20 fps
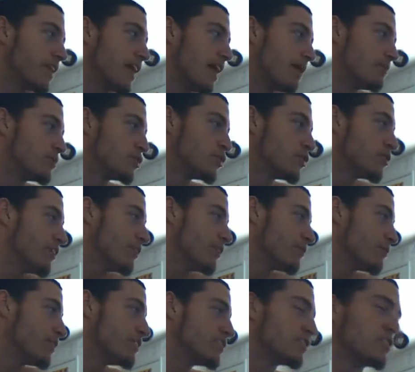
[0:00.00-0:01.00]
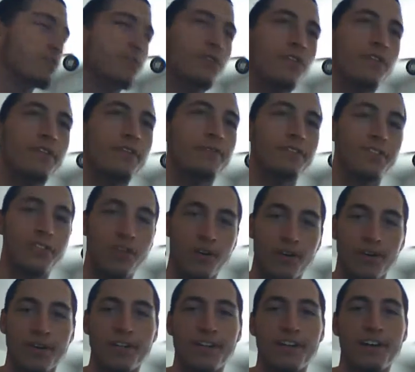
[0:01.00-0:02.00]
I'm sure the original movie was
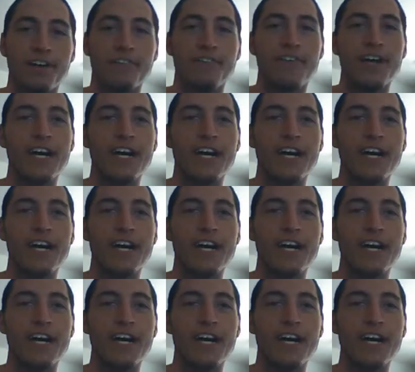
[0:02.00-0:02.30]
long enough.